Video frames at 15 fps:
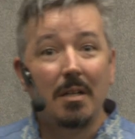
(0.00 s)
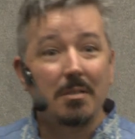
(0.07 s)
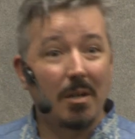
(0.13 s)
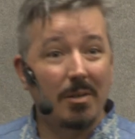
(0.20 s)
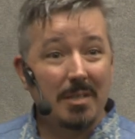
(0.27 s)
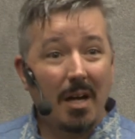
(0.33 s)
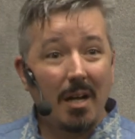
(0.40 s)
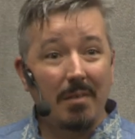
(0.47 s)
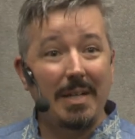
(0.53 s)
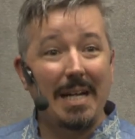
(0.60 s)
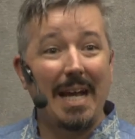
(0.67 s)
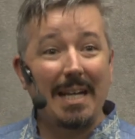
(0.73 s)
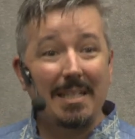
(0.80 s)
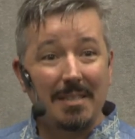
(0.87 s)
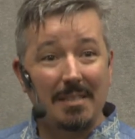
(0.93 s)
So it's kind of
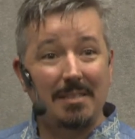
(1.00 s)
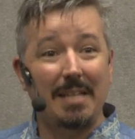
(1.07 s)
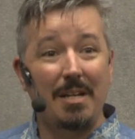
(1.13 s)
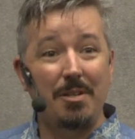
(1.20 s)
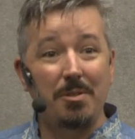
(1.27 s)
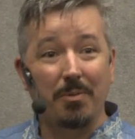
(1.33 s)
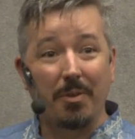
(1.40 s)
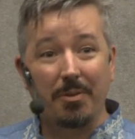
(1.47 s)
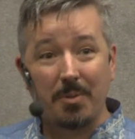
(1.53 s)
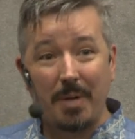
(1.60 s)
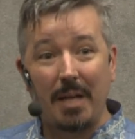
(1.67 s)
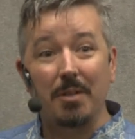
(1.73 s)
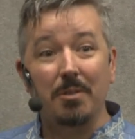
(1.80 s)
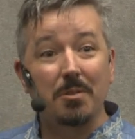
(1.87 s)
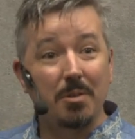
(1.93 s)
an existential
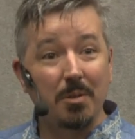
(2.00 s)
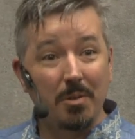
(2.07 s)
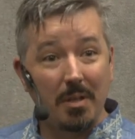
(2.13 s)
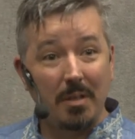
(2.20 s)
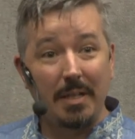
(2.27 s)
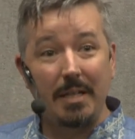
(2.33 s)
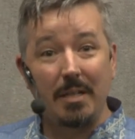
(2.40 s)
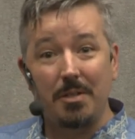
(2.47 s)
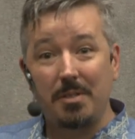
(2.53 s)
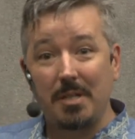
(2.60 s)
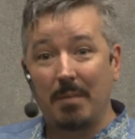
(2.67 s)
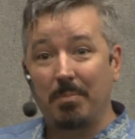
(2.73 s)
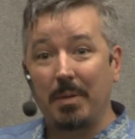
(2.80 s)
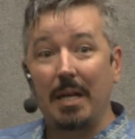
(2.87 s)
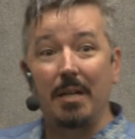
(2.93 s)
threat to the
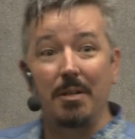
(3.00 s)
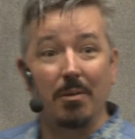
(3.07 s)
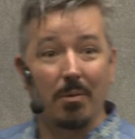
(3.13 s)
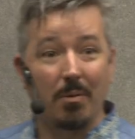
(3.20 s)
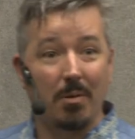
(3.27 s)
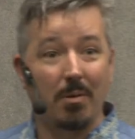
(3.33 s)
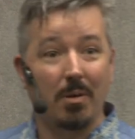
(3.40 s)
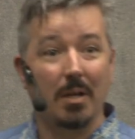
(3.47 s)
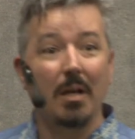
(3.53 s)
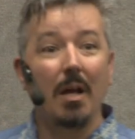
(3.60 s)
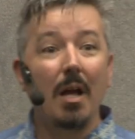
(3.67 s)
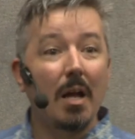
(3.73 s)
leadership in your org,